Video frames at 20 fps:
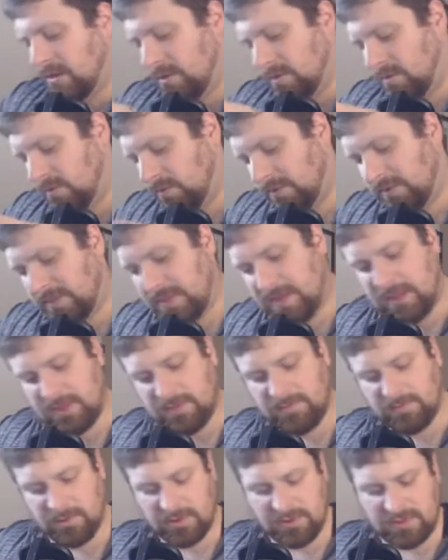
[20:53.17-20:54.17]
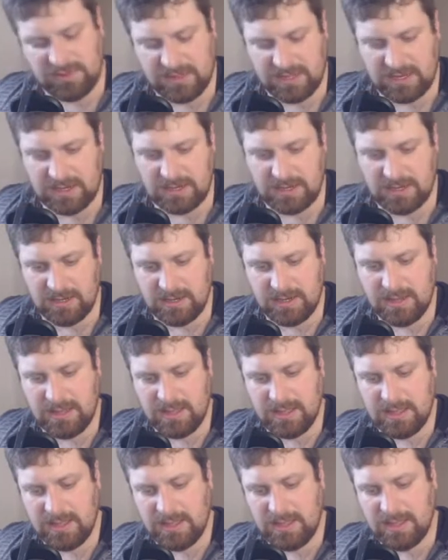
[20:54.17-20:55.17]
Well, thanks for sitting
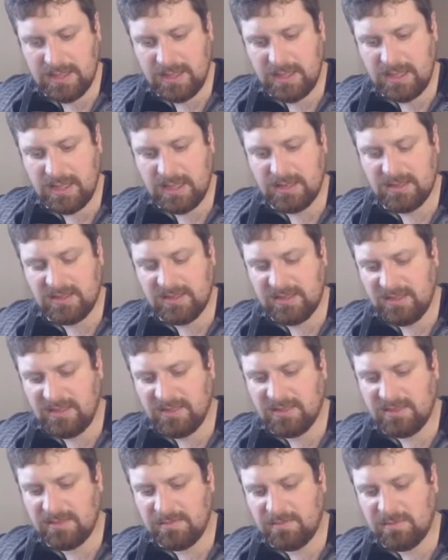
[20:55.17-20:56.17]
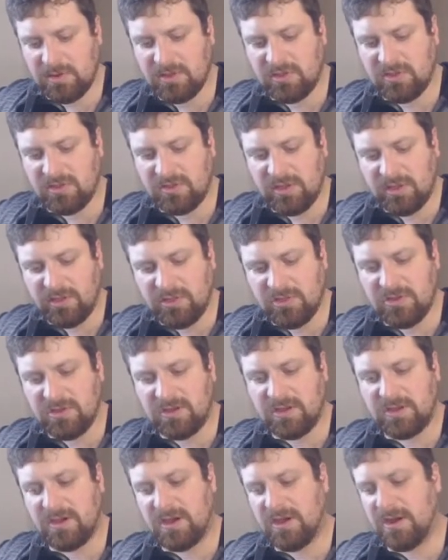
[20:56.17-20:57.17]
and seeing some
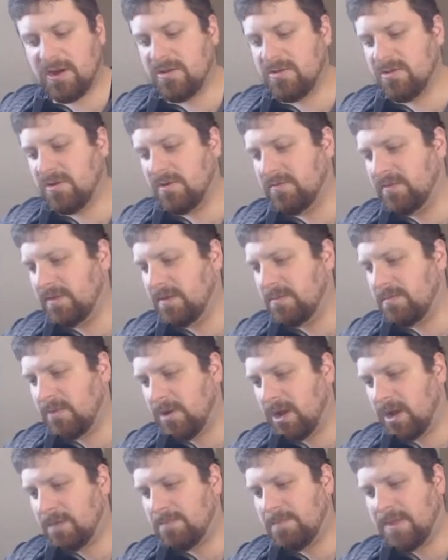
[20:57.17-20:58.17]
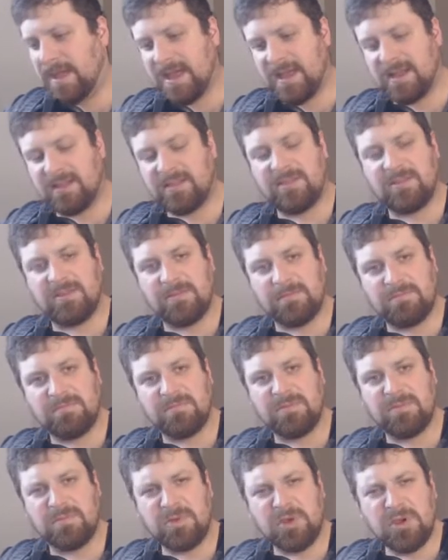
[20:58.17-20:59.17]
nostalgic cards. Hopefully it brought back some
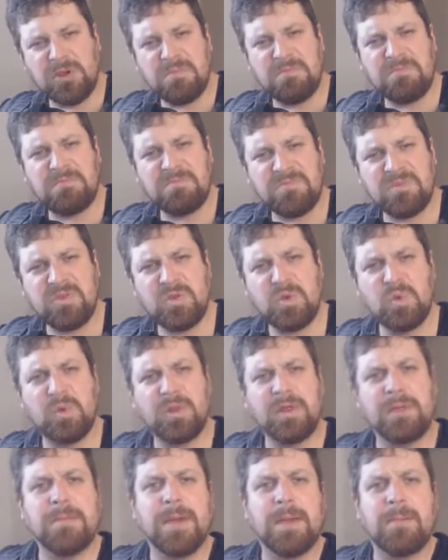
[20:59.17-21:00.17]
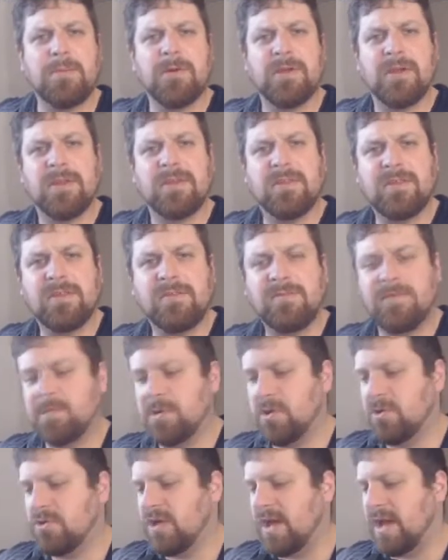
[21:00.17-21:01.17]
good dueling memories from
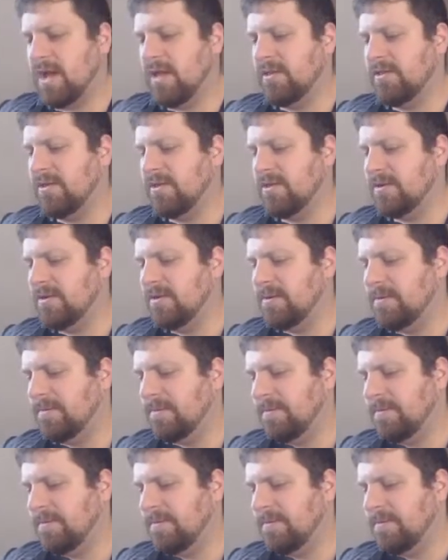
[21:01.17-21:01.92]
your childhood.